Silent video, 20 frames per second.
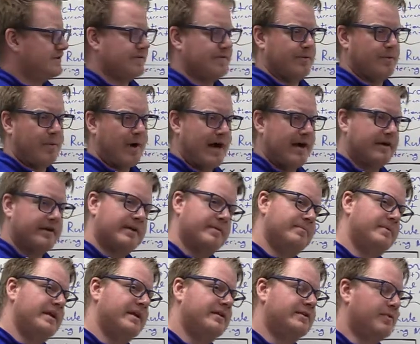So the wire
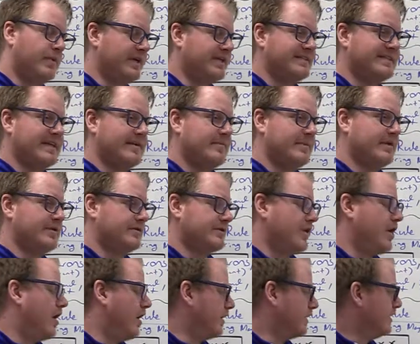can be 20 centimeters
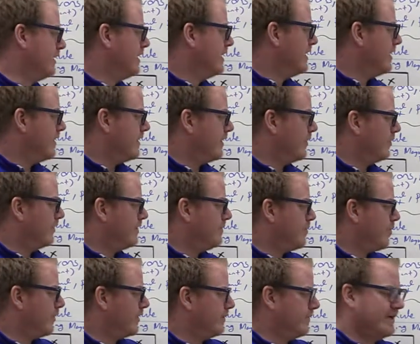long. The only
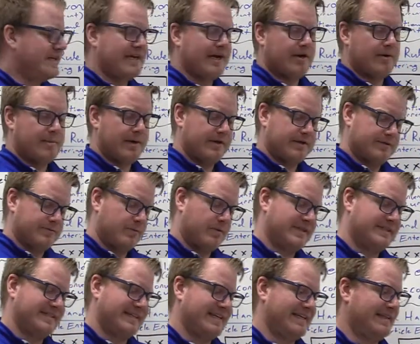point we care about is
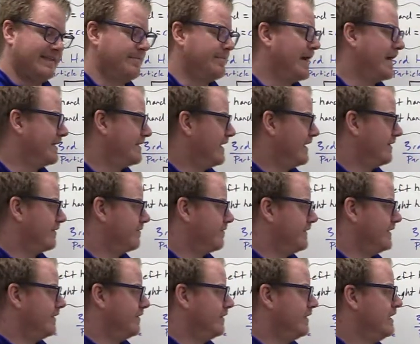what's in the magnetic
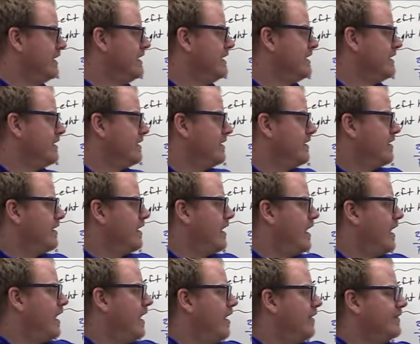field.
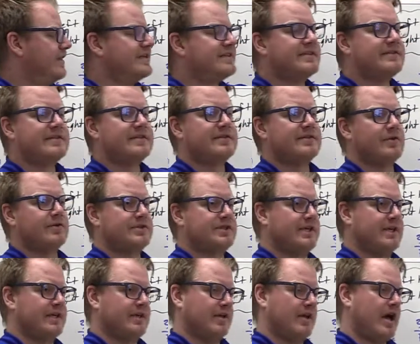This is
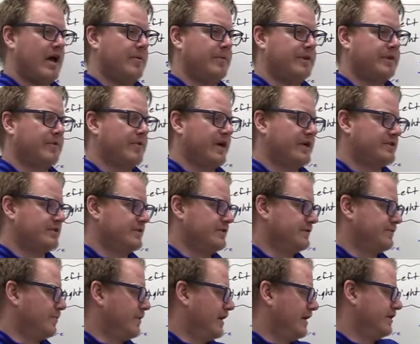associated a lot with
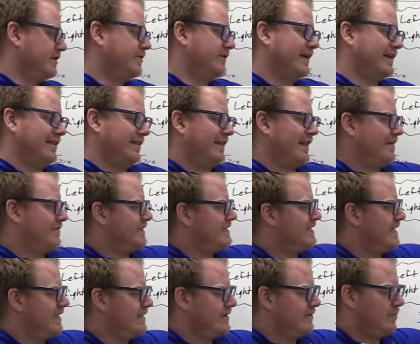questions where you get a
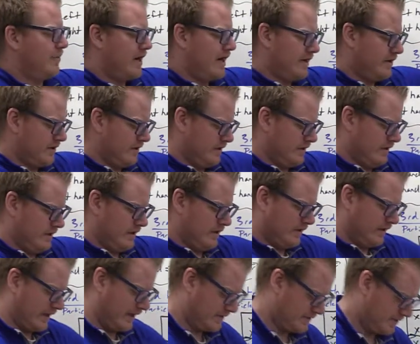levitating wire. Okay,